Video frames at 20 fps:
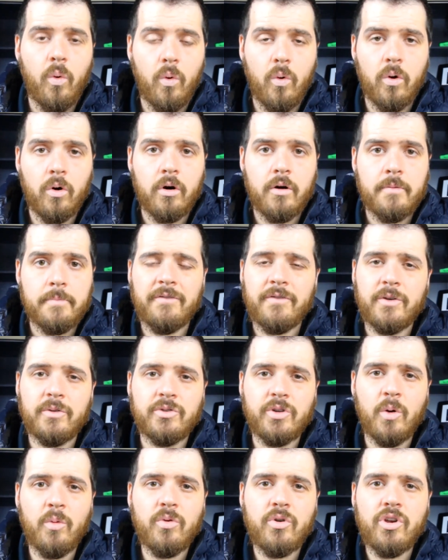Or if you
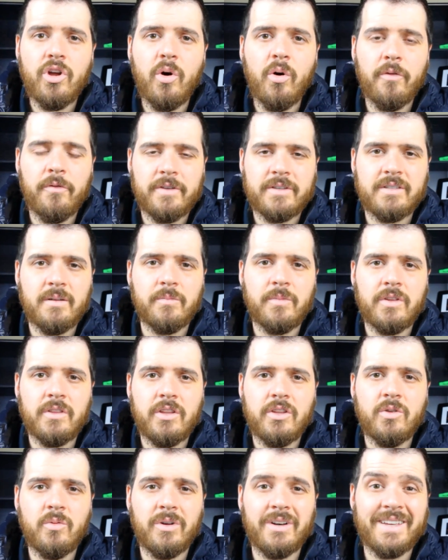don't know if it's something
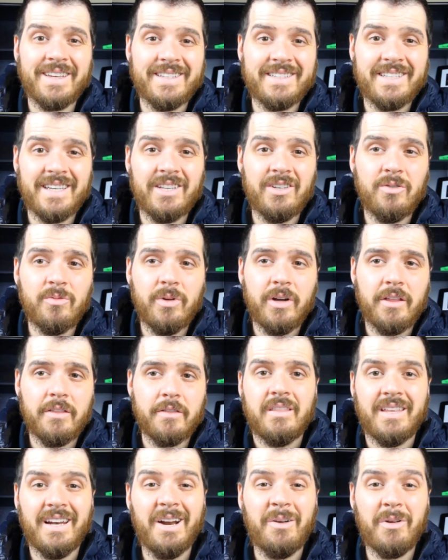that you want to continue
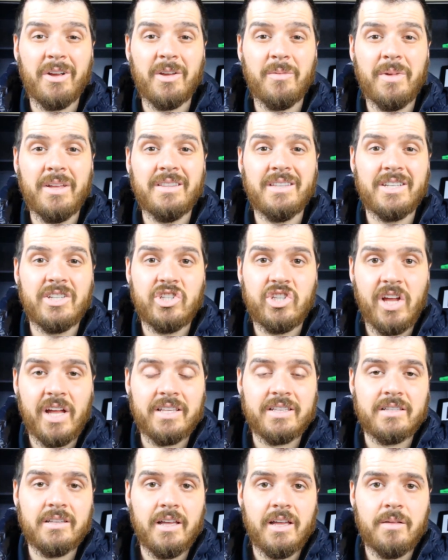with, then I recommend the
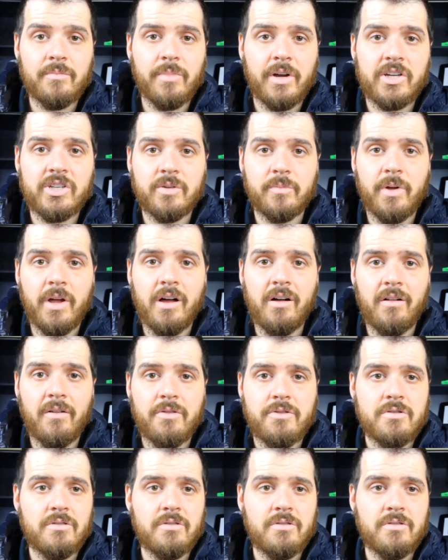Jet Sled by Chappelle.